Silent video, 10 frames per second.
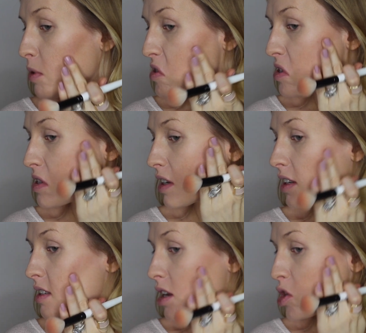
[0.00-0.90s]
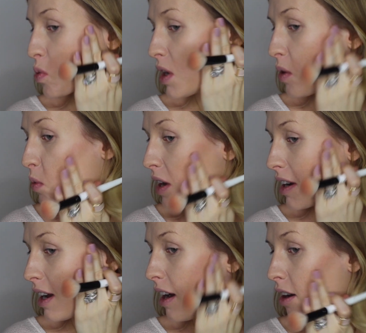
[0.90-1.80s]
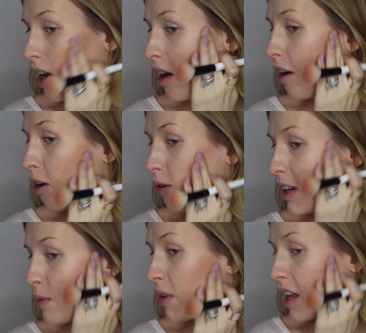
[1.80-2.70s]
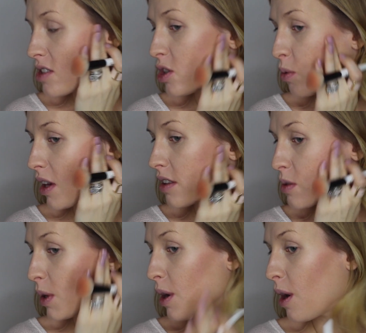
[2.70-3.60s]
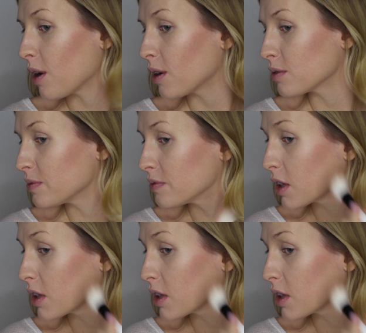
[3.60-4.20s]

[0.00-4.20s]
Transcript: is just to accentuate what God already blessed you with, sweetheart.